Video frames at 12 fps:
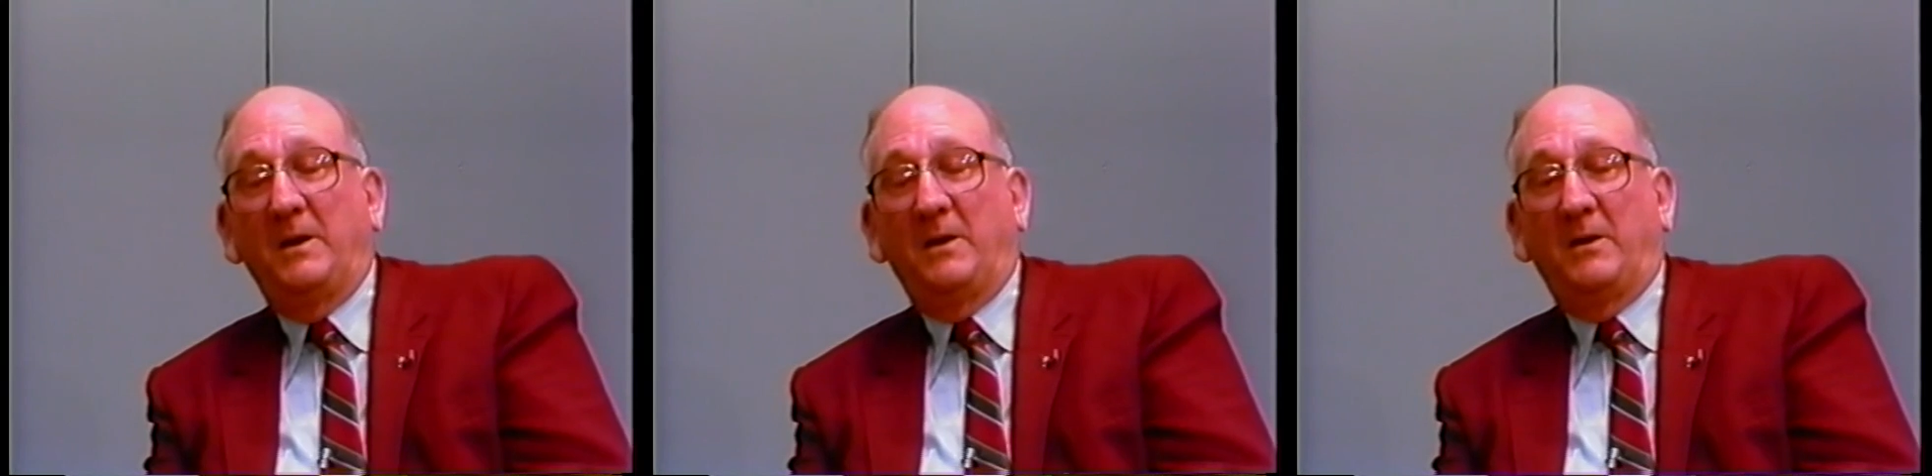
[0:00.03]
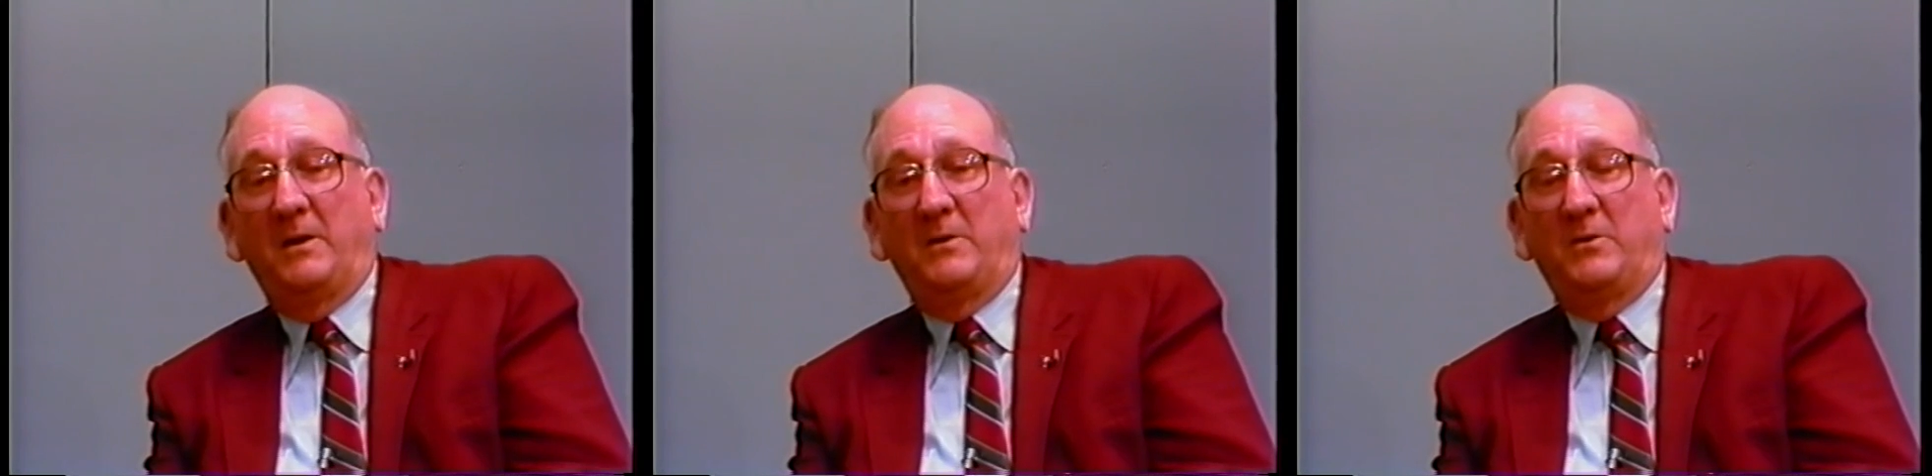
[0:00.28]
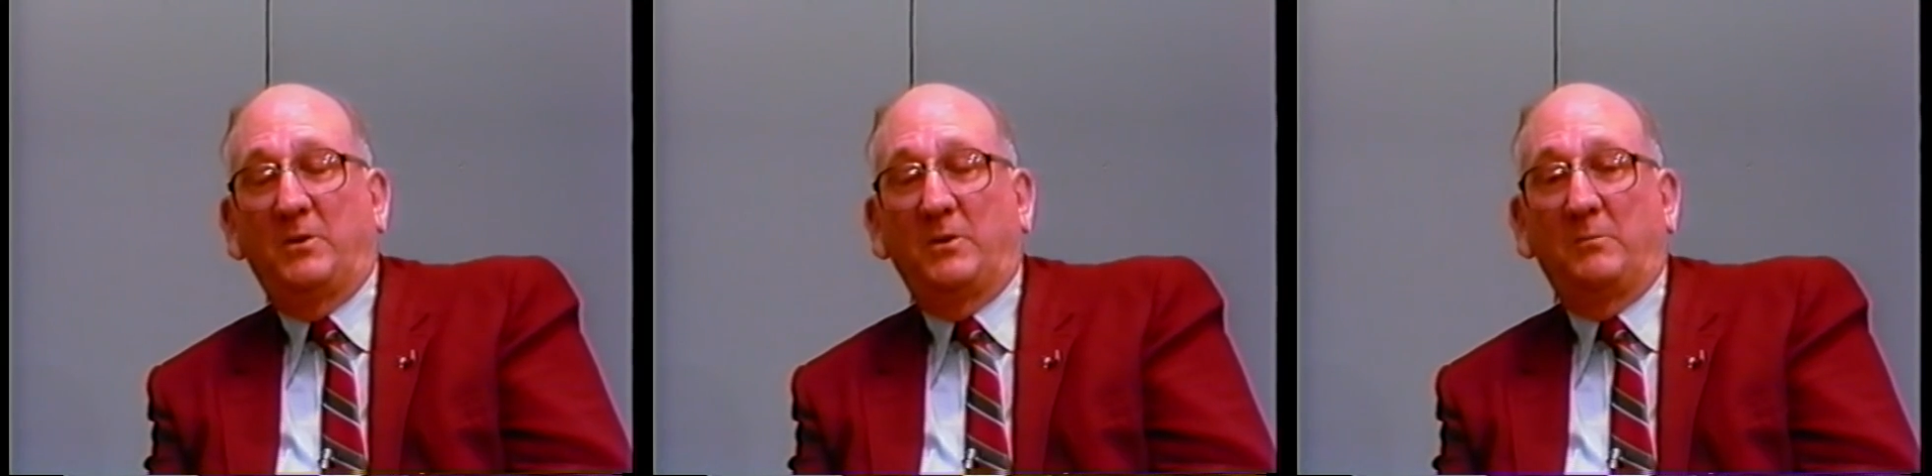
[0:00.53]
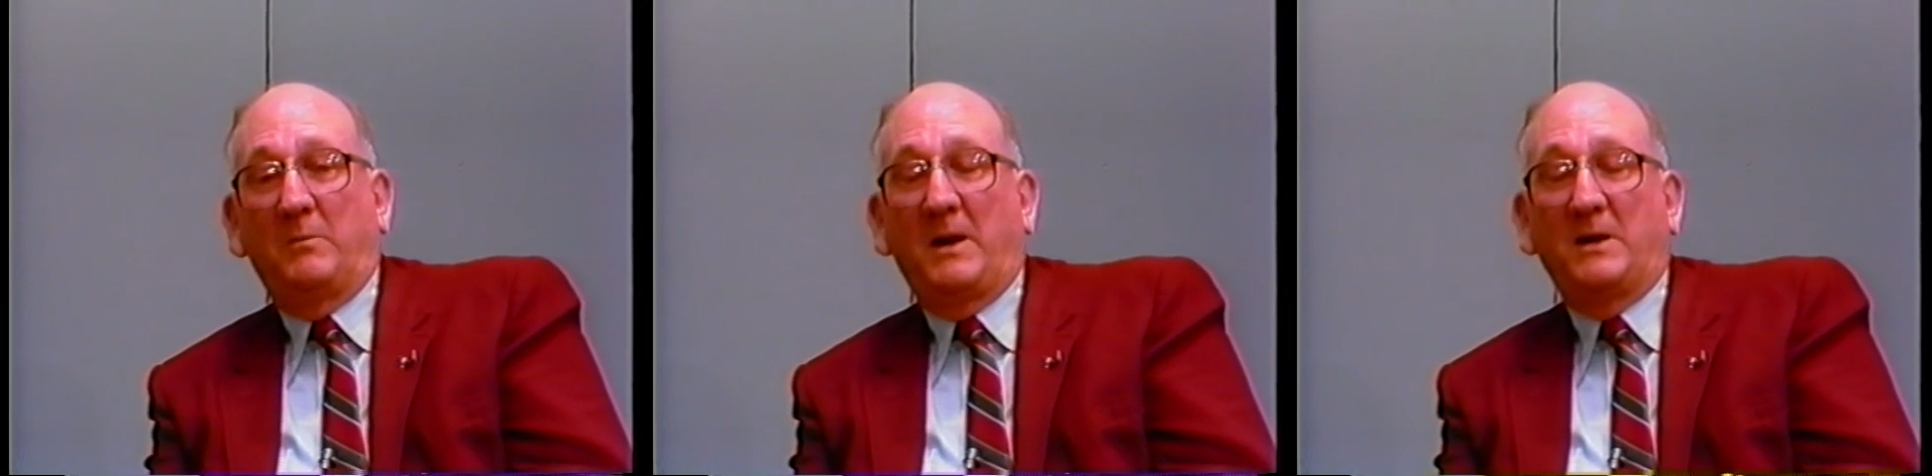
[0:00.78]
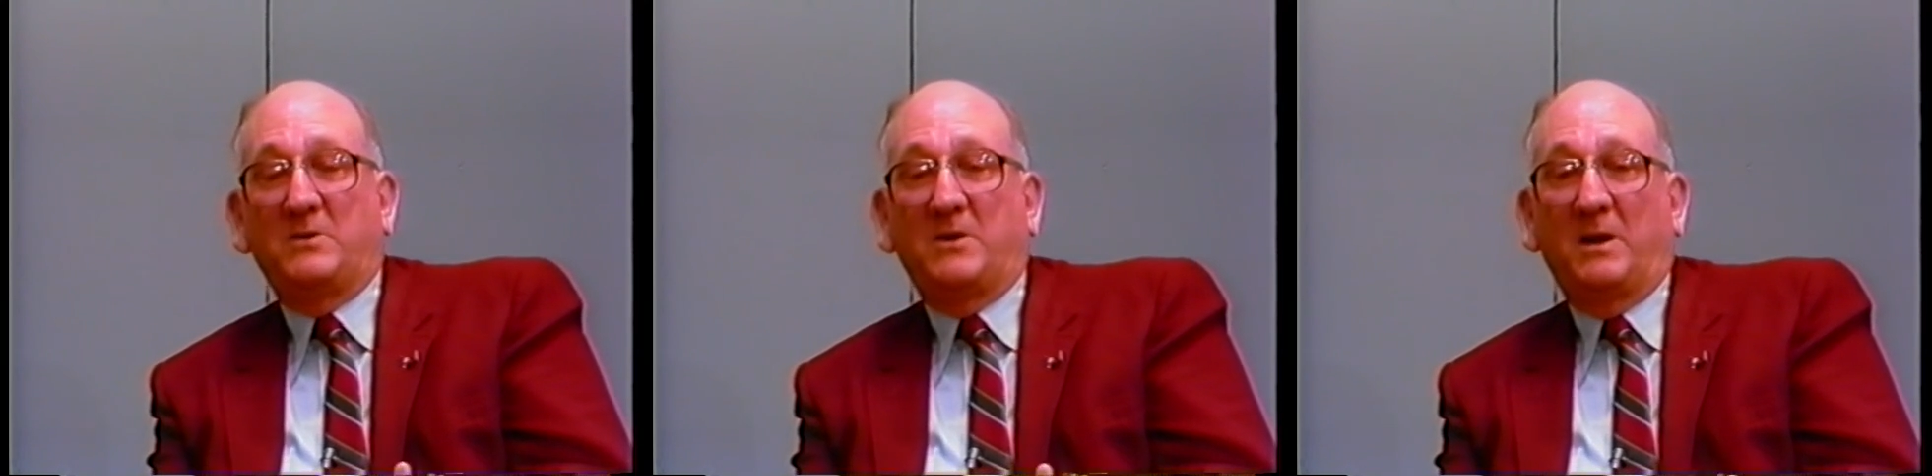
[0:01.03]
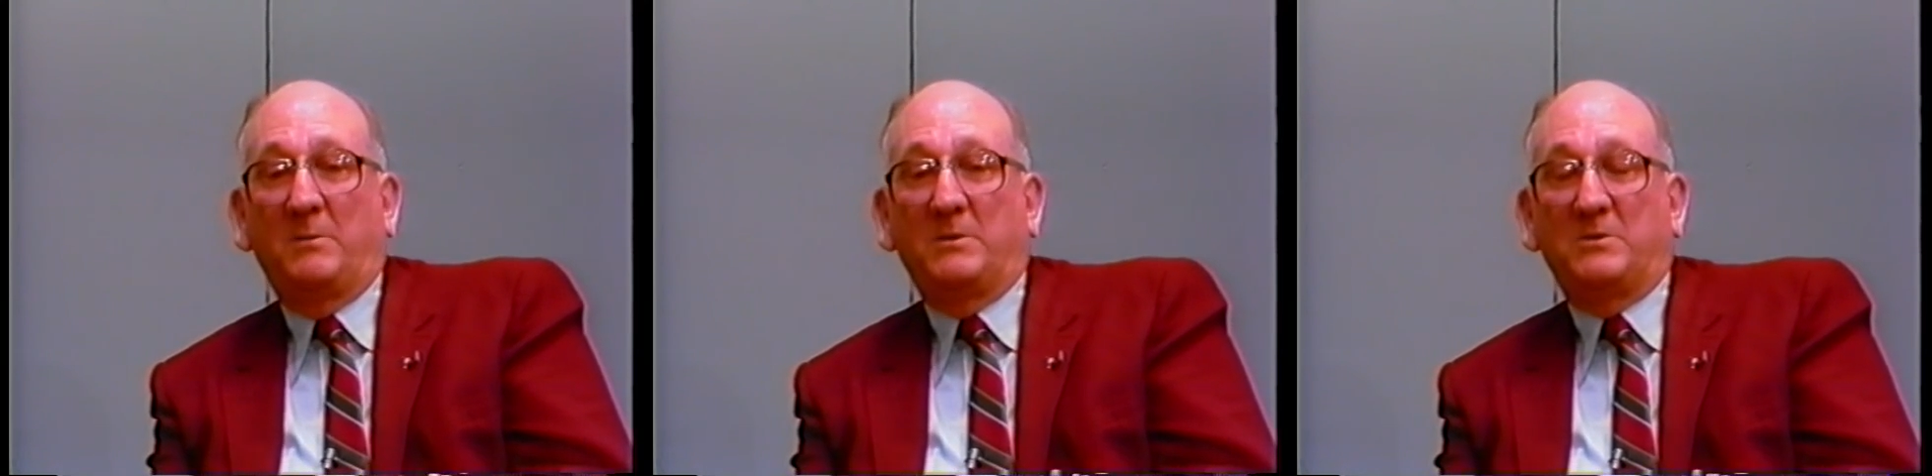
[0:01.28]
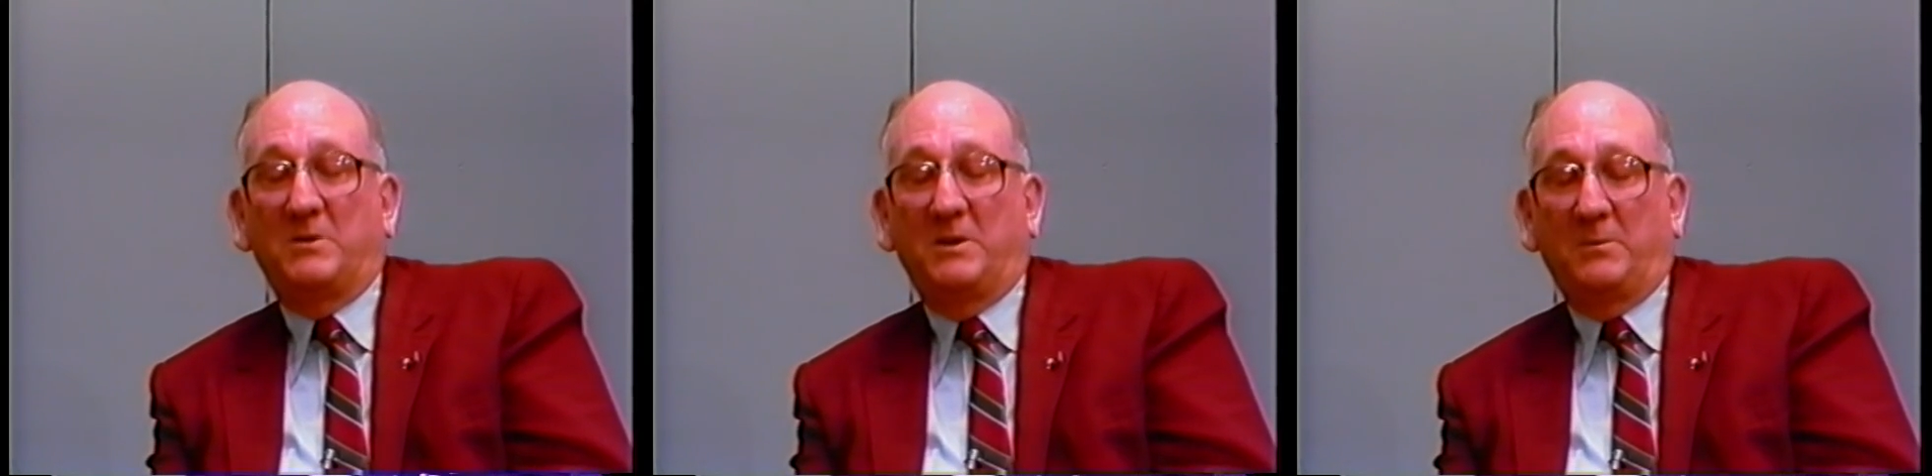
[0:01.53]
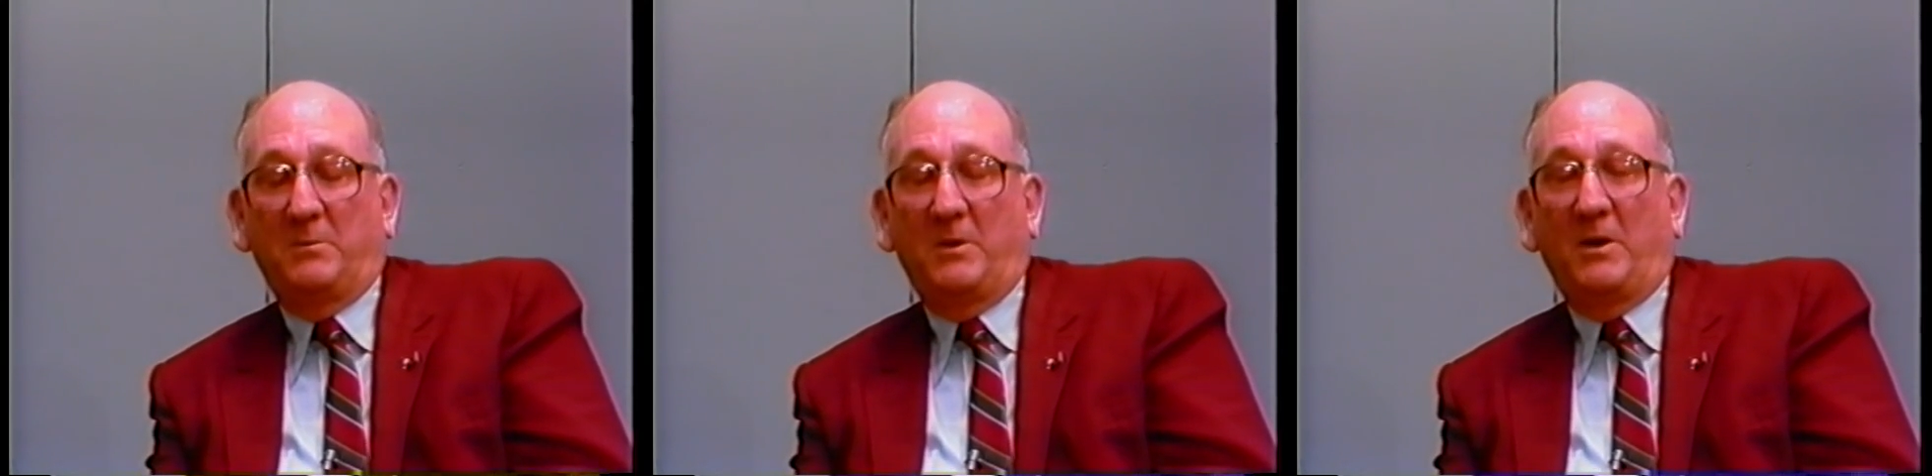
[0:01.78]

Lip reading: They took my chairmanship,